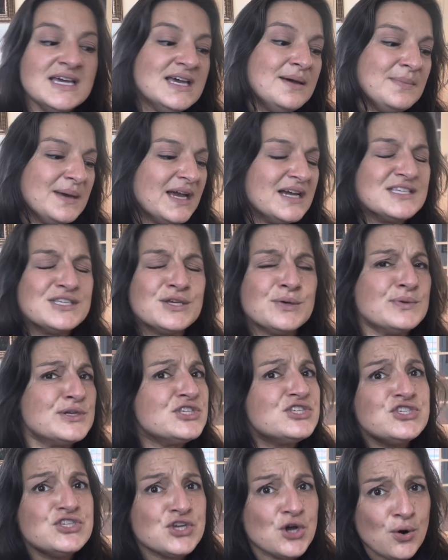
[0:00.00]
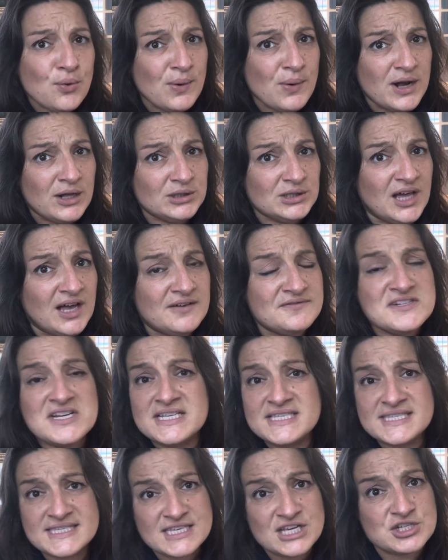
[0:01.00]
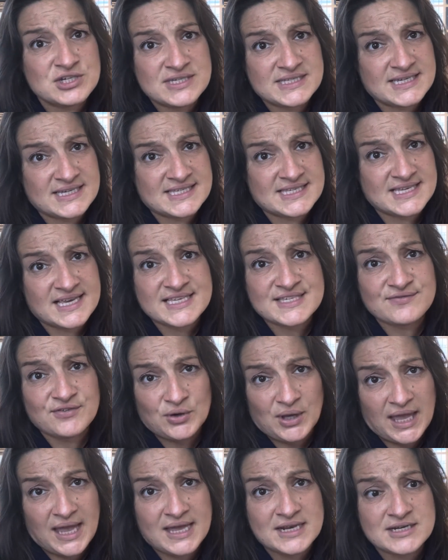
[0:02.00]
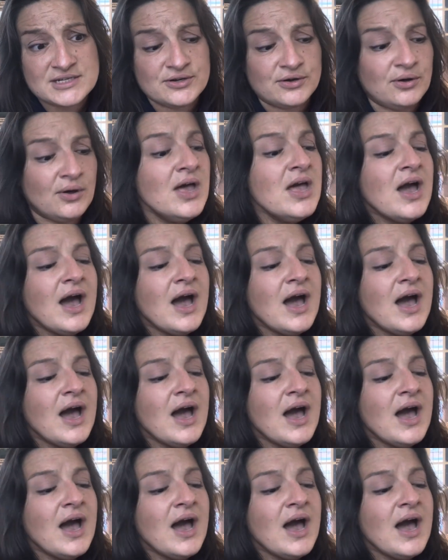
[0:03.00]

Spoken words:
because it was so well loved and such a successful candle.